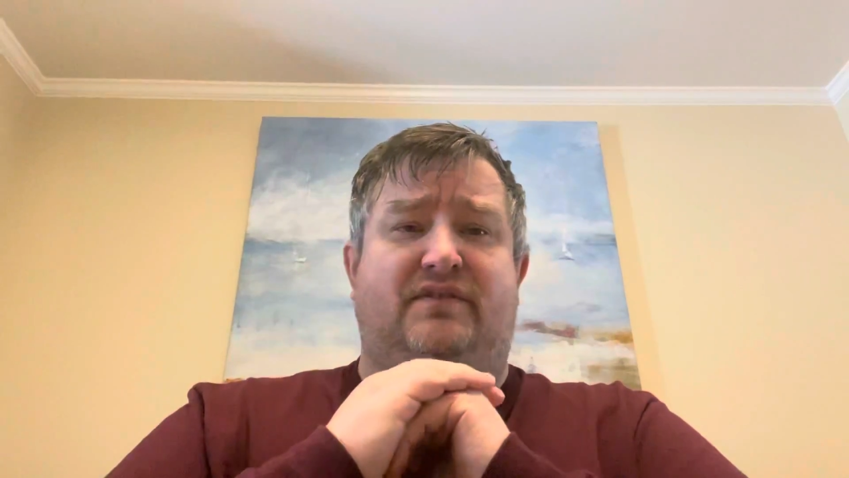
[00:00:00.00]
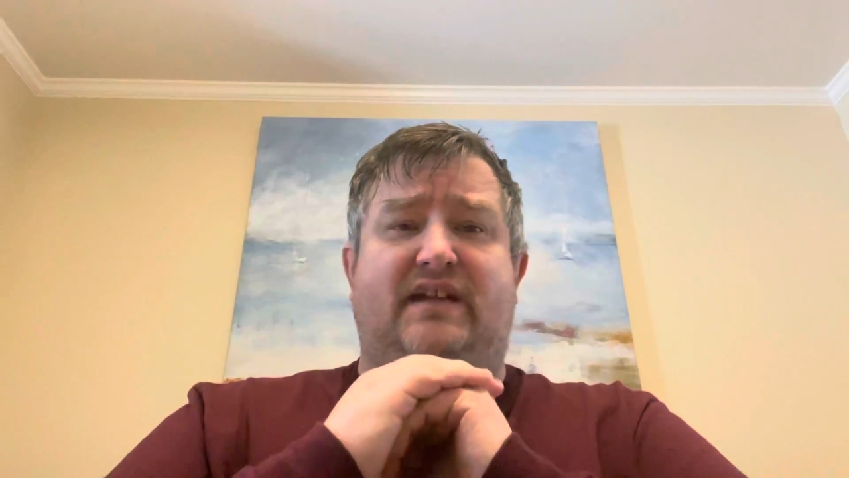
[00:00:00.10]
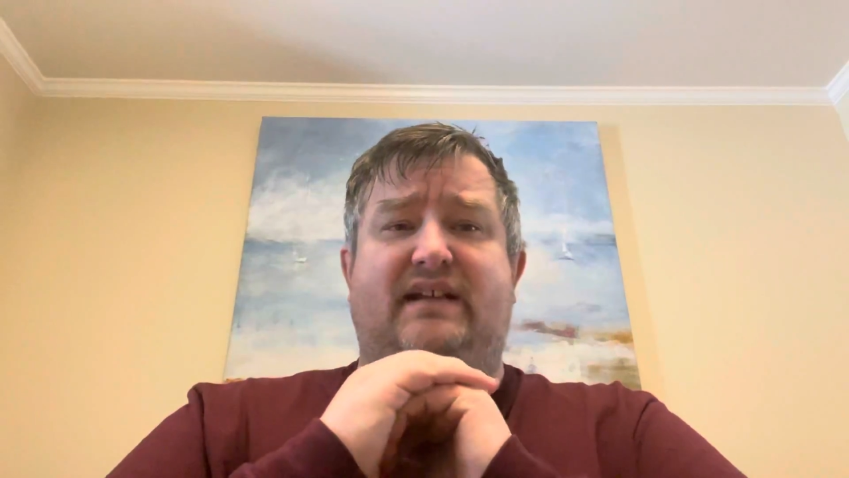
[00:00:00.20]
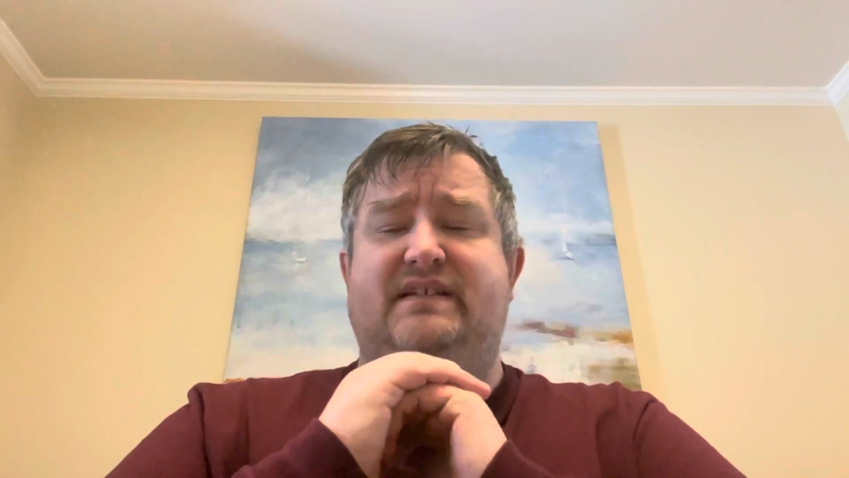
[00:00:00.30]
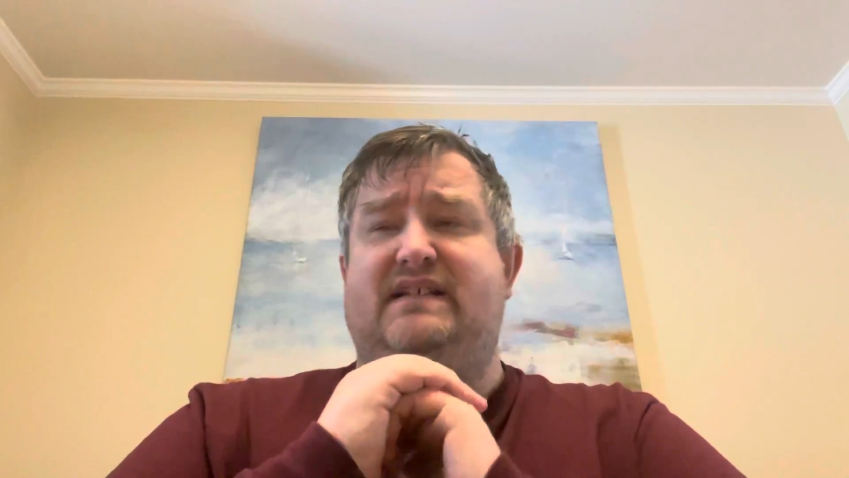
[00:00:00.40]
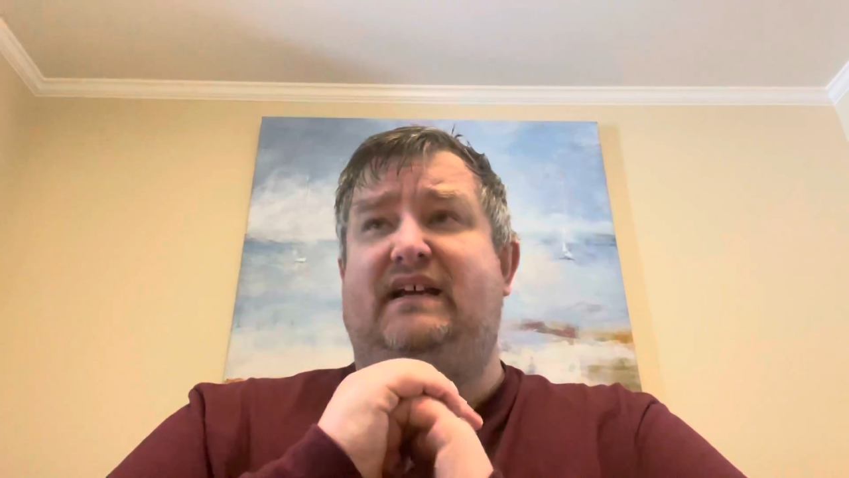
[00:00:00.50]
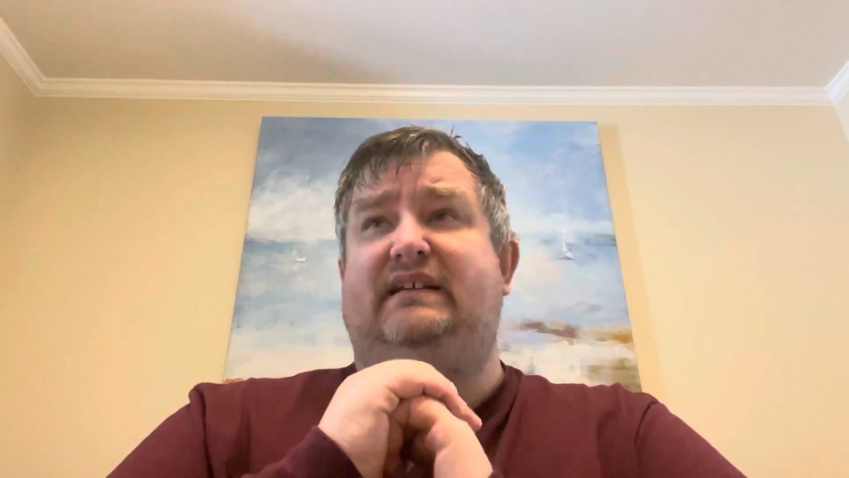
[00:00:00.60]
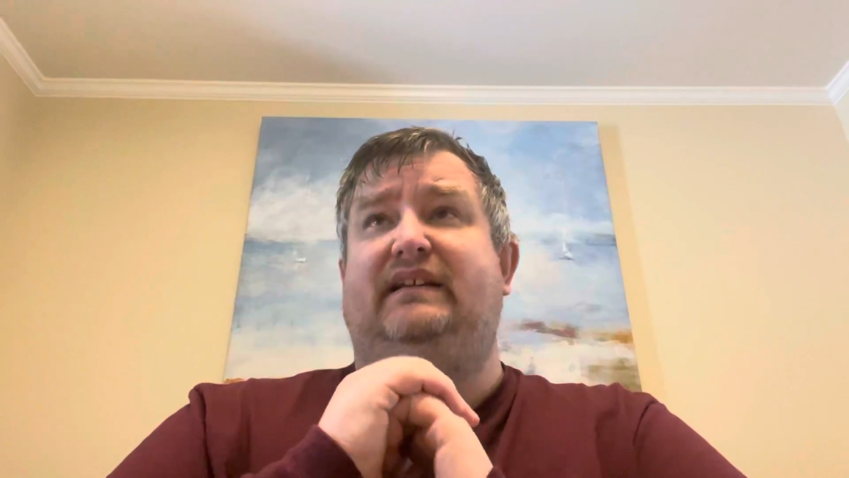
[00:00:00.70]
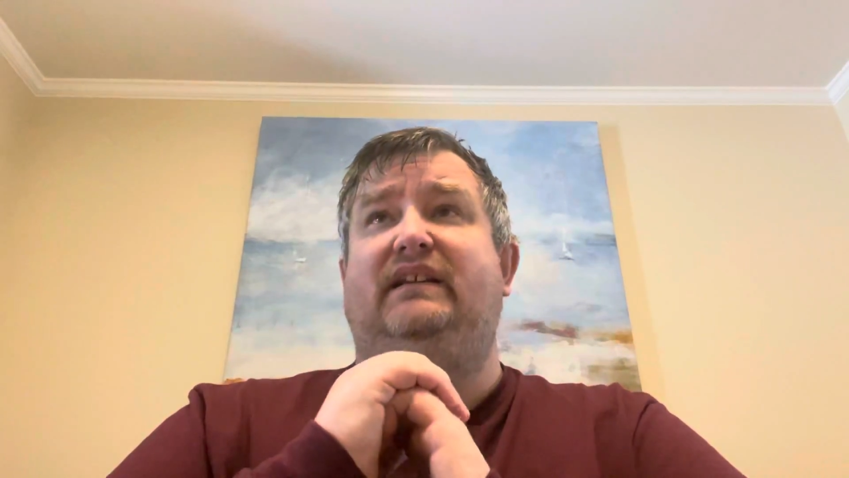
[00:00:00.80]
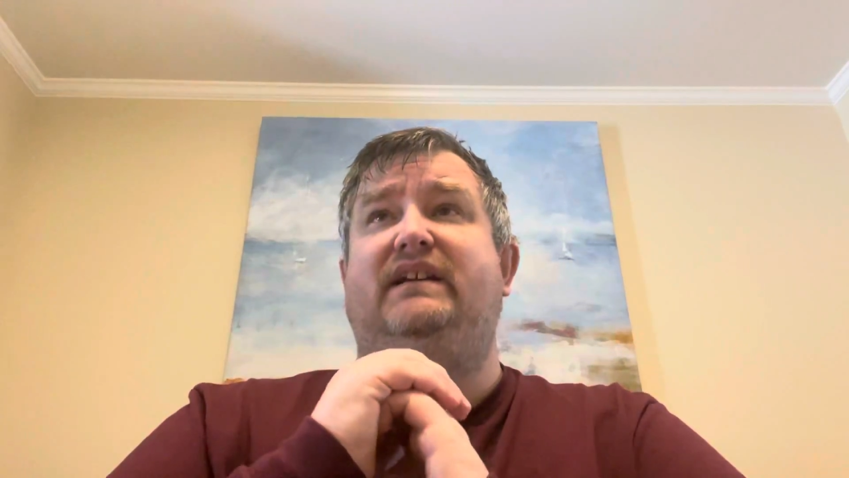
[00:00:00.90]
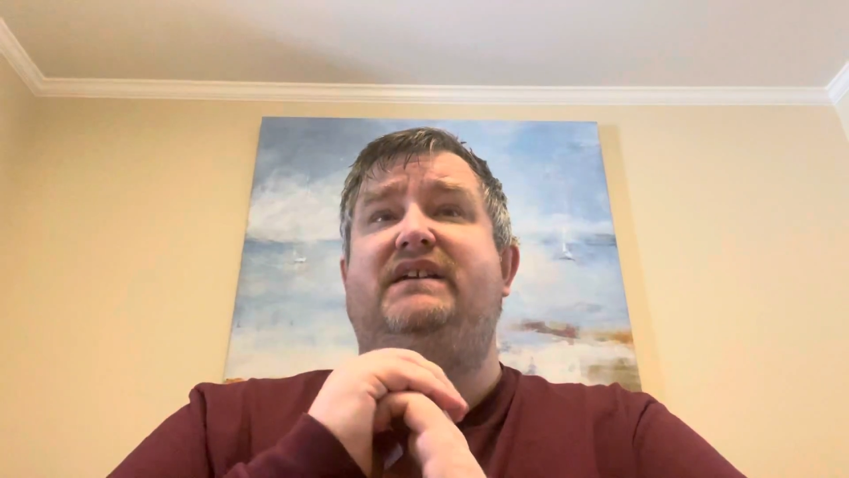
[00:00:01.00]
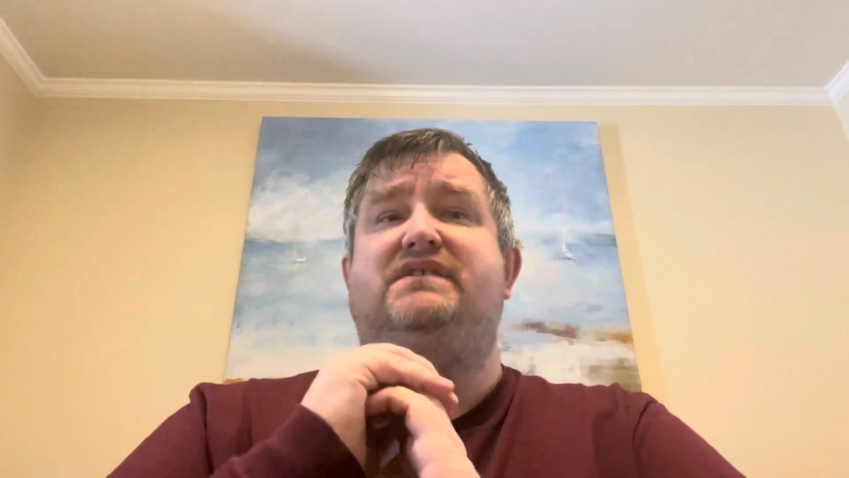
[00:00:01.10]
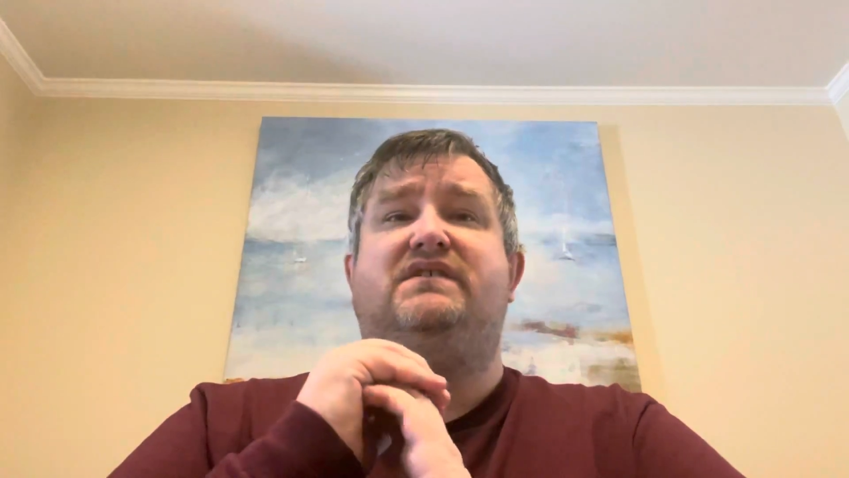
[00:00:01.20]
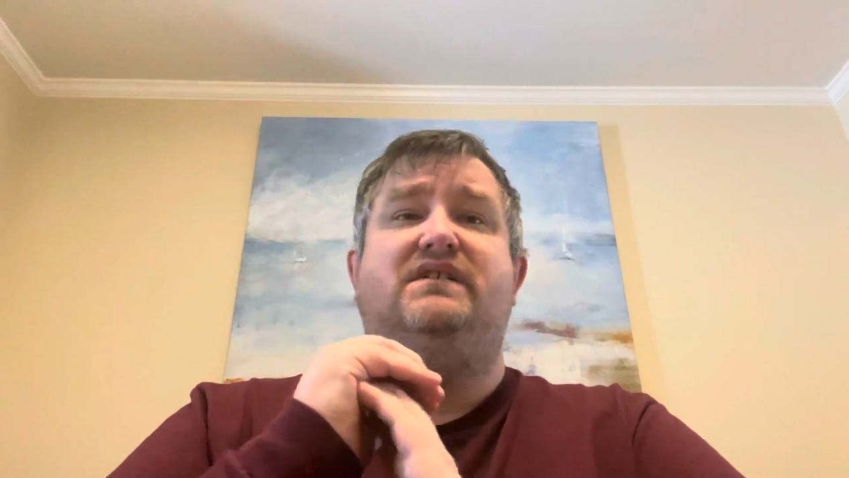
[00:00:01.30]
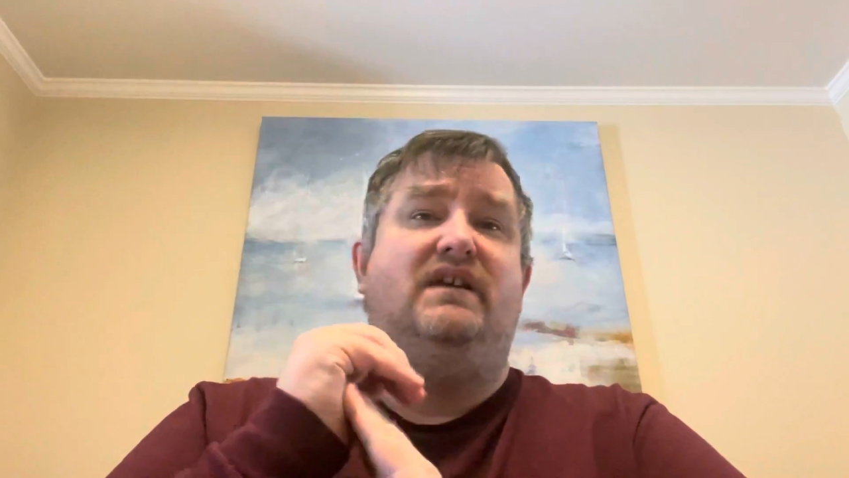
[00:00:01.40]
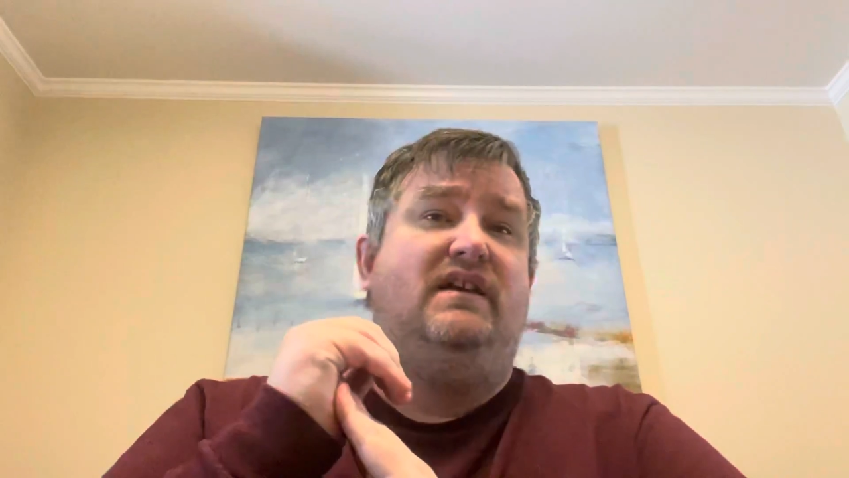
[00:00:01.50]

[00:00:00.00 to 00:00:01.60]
That is at least,